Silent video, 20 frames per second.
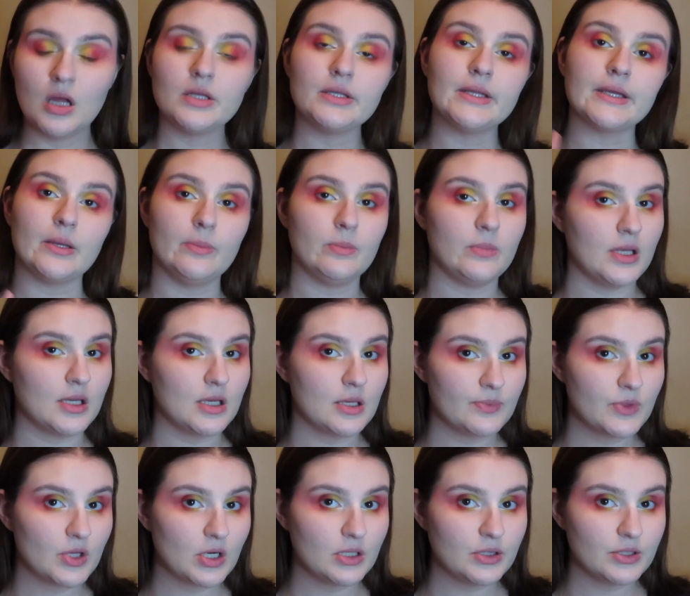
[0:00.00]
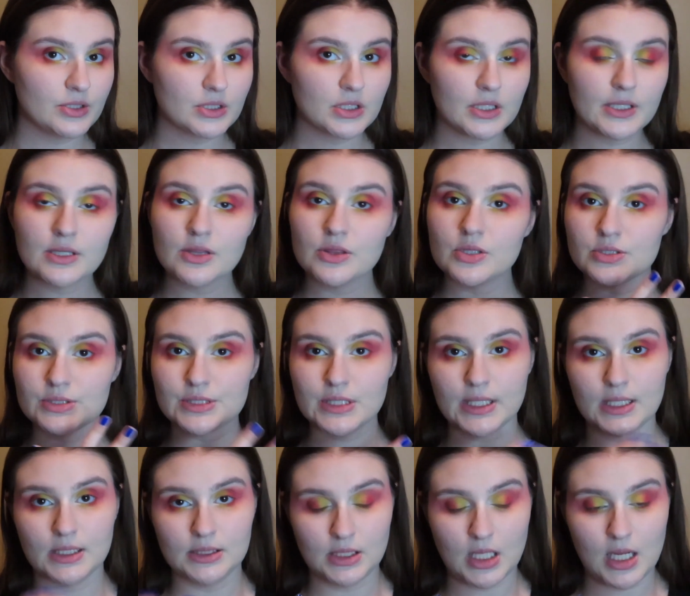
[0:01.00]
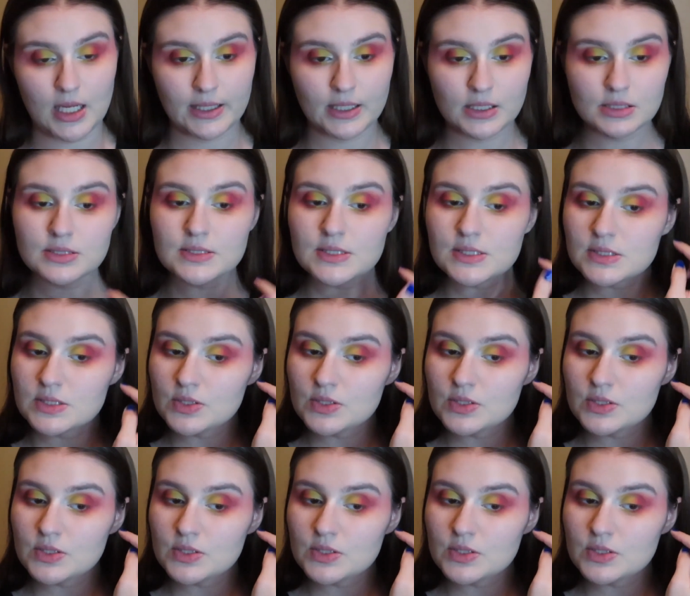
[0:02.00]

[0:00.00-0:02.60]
like makeup that I look like, there's like lines.